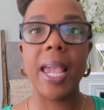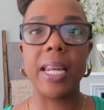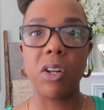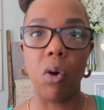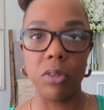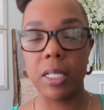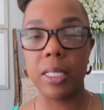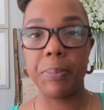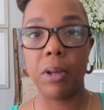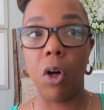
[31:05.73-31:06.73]
And it
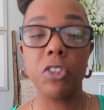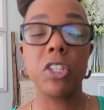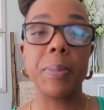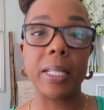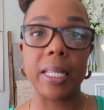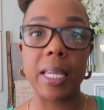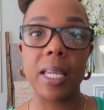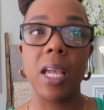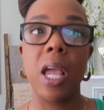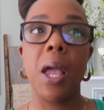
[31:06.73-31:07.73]

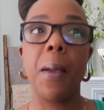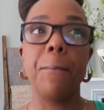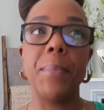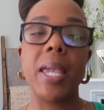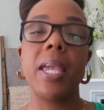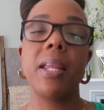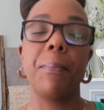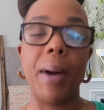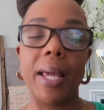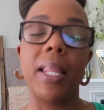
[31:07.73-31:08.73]
ultimately made
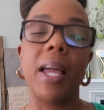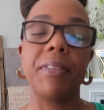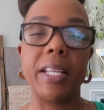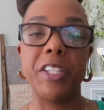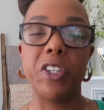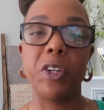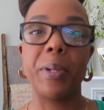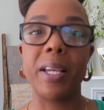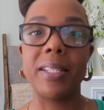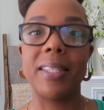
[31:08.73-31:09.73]
my life easier
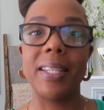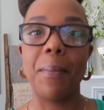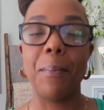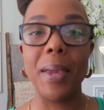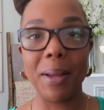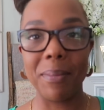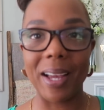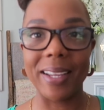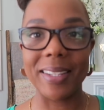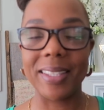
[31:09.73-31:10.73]
because then it
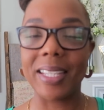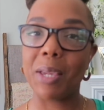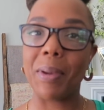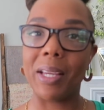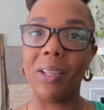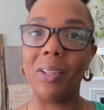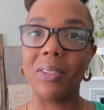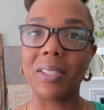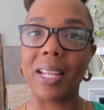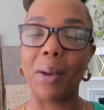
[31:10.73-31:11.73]
minimized the
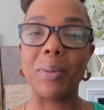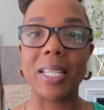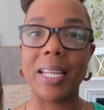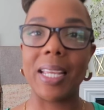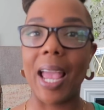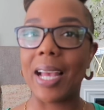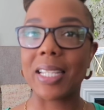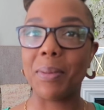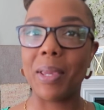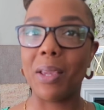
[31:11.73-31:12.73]
emails that I was getting
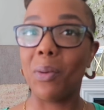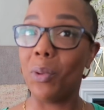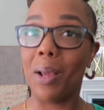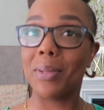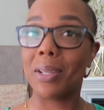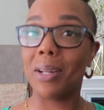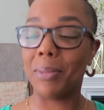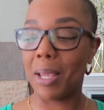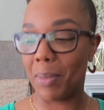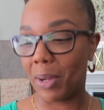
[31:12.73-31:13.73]
asking me when I was gonna
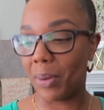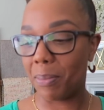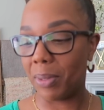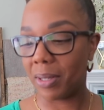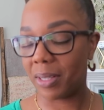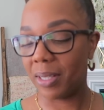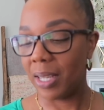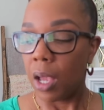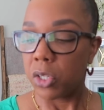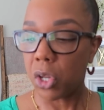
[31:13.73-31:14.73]
update my grade book.
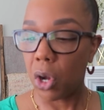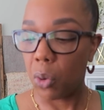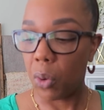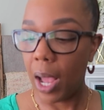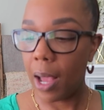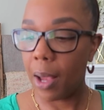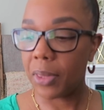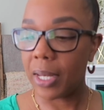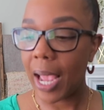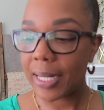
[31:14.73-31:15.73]
So
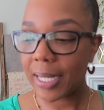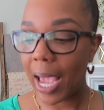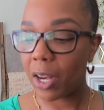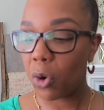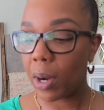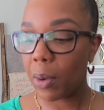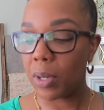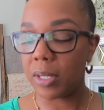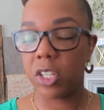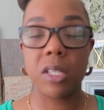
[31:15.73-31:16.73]
the next category
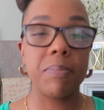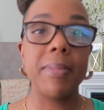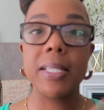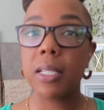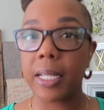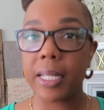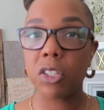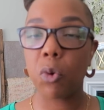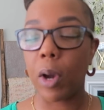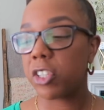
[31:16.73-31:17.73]
was just
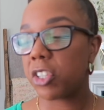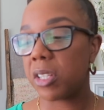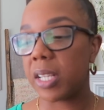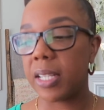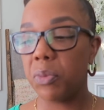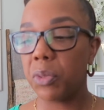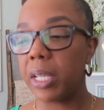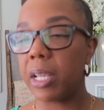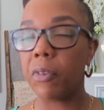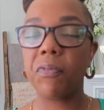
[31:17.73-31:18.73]
miscellaneous questions. They didn't
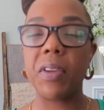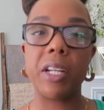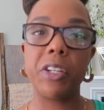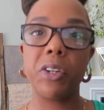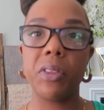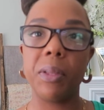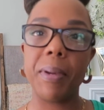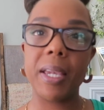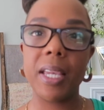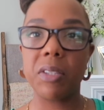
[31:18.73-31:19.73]
really fit under the
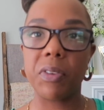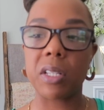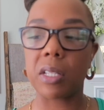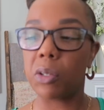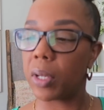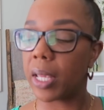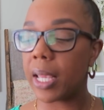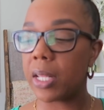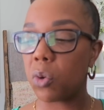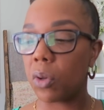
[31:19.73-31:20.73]
big kids versus little
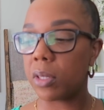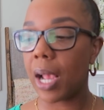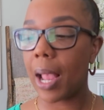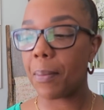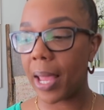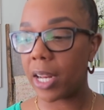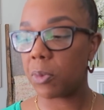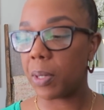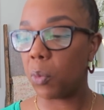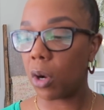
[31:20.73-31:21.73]
kids or time
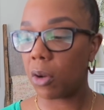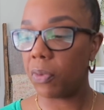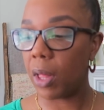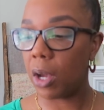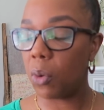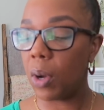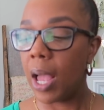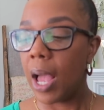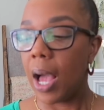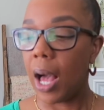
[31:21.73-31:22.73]
management and workflow.
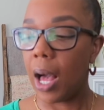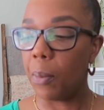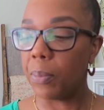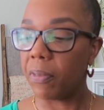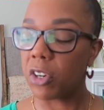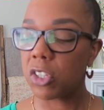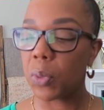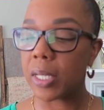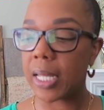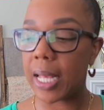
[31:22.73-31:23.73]
The first
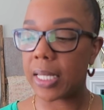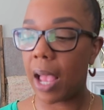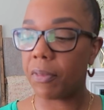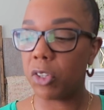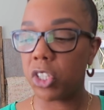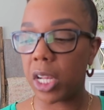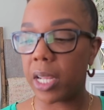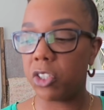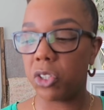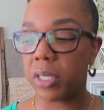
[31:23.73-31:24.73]
one says, have you
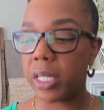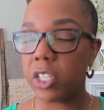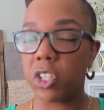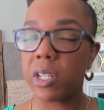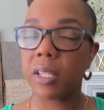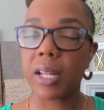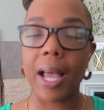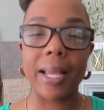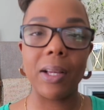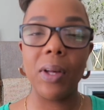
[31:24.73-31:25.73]
changed your teaching
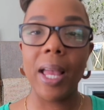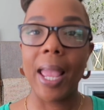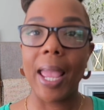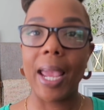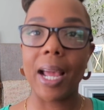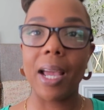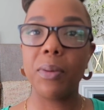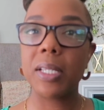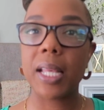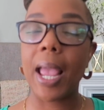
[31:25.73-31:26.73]
style? And I
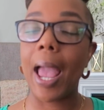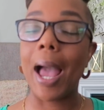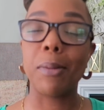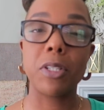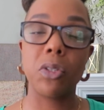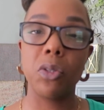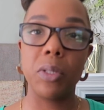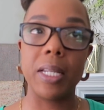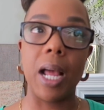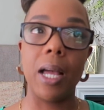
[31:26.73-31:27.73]
would say
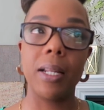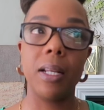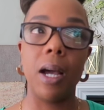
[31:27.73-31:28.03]
absolutely not.